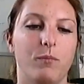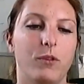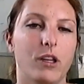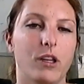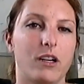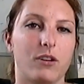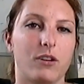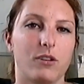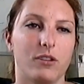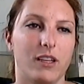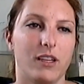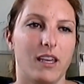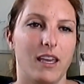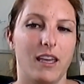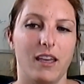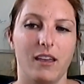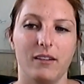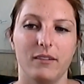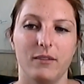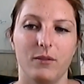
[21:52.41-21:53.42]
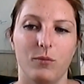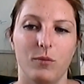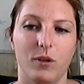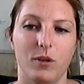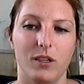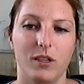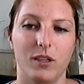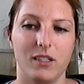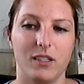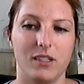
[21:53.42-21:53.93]
literally
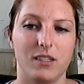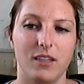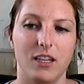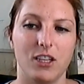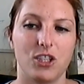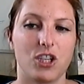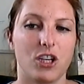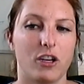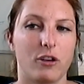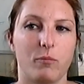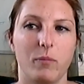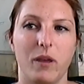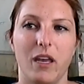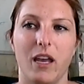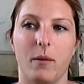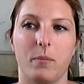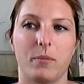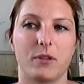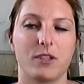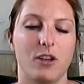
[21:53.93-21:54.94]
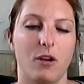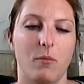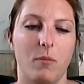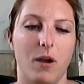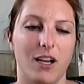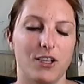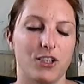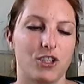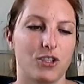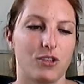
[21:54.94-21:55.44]
it cheered me up so
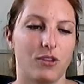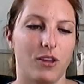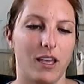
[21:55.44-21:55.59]
much.